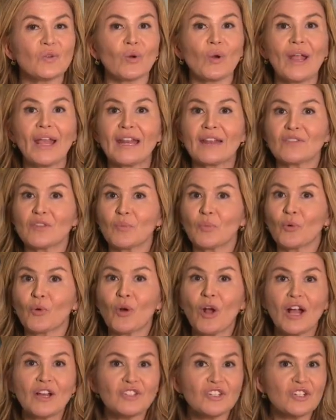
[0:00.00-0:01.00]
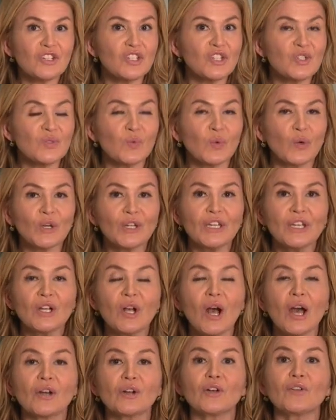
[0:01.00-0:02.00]
or any of the projects she's working
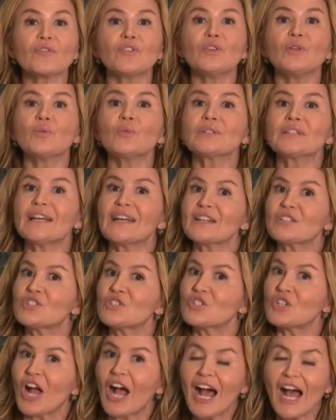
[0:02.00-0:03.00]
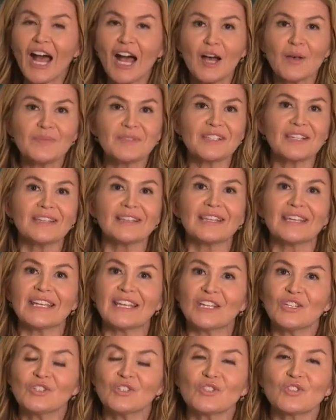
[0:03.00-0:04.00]
on, or if you would like jobs in the
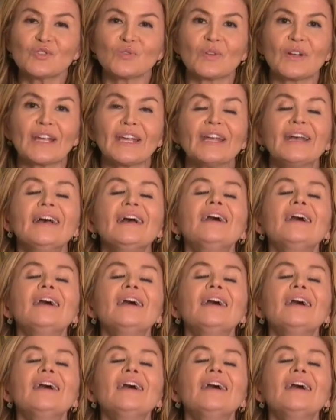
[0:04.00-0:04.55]
industry,